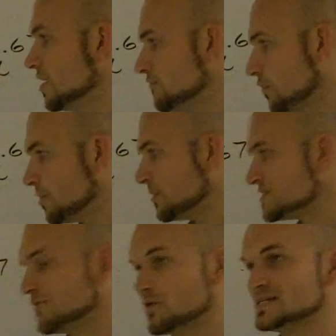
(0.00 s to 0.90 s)
Four
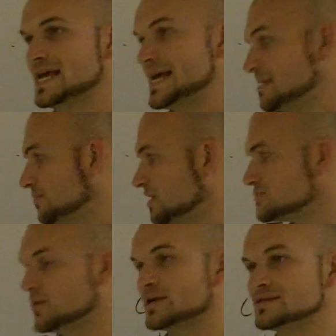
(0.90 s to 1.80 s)
plus four is eight, plus
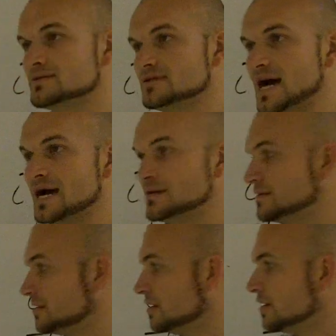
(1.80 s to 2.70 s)
one is nine.
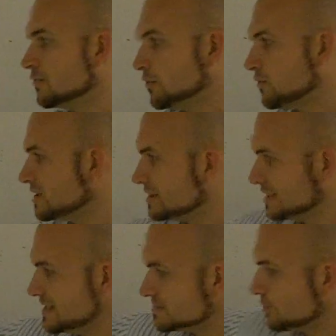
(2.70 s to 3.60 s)
Well, what
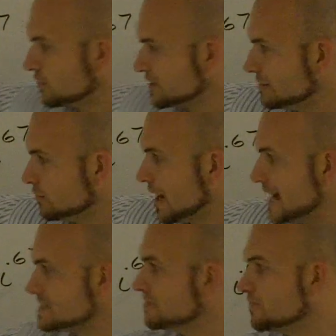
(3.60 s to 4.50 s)
these both equal?
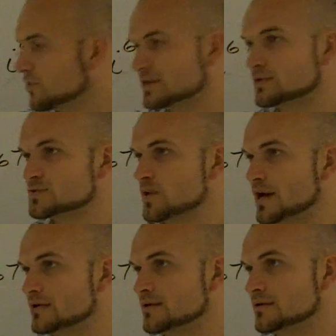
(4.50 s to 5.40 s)
I to the fourth equals
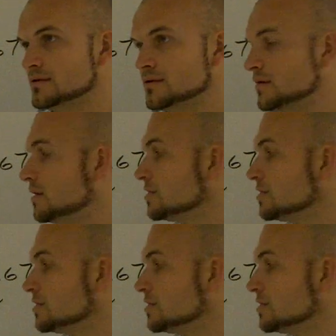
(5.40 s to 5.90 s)
what? Mm.